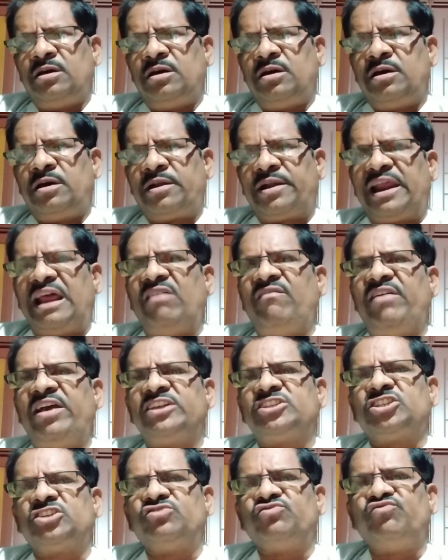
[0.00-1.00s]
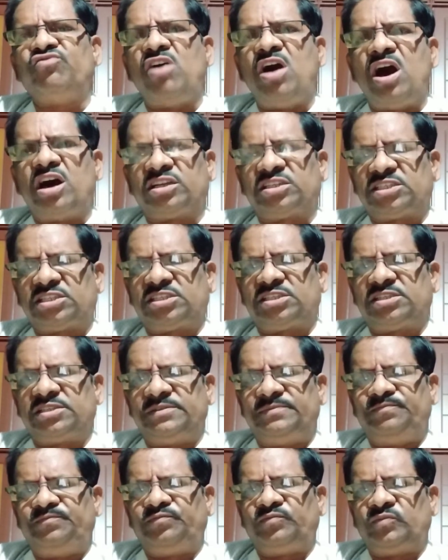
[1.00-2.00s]
ravaged wars
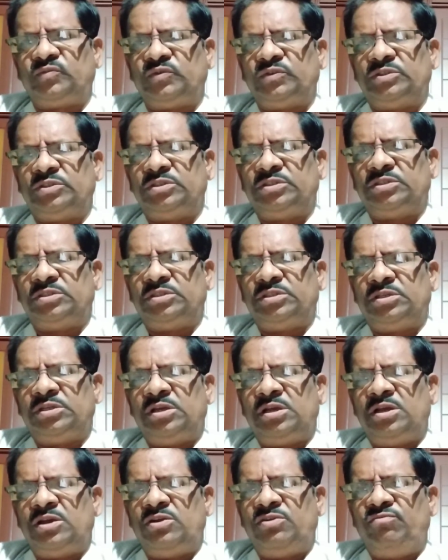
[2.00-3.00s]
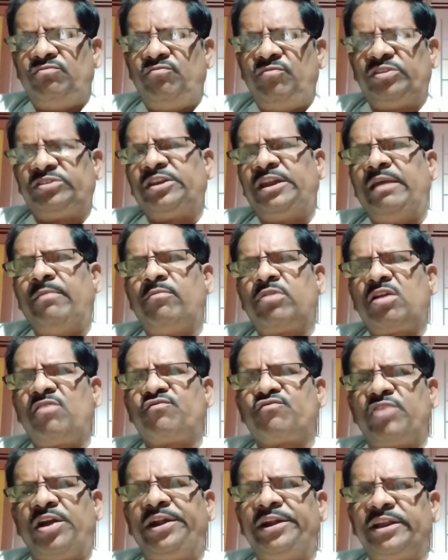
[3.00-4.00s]
with a number of
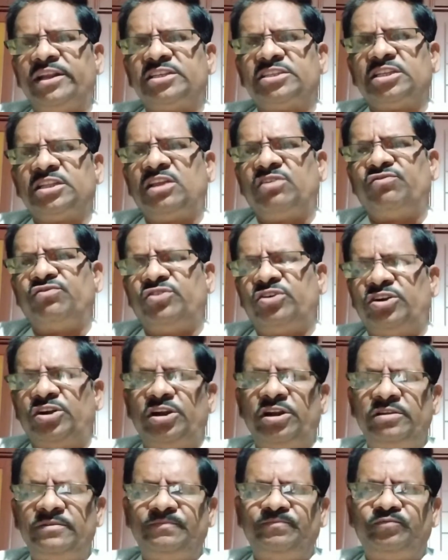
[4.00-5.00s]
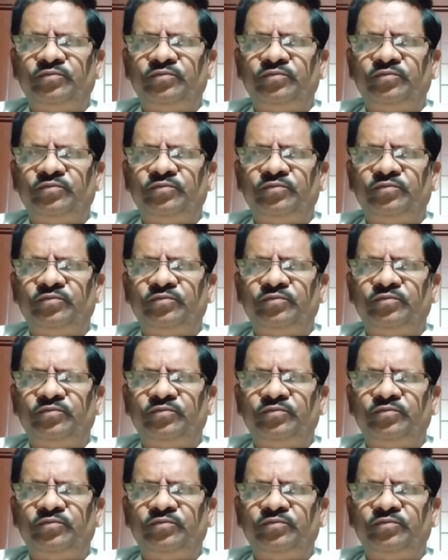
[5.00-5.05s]
countries in the world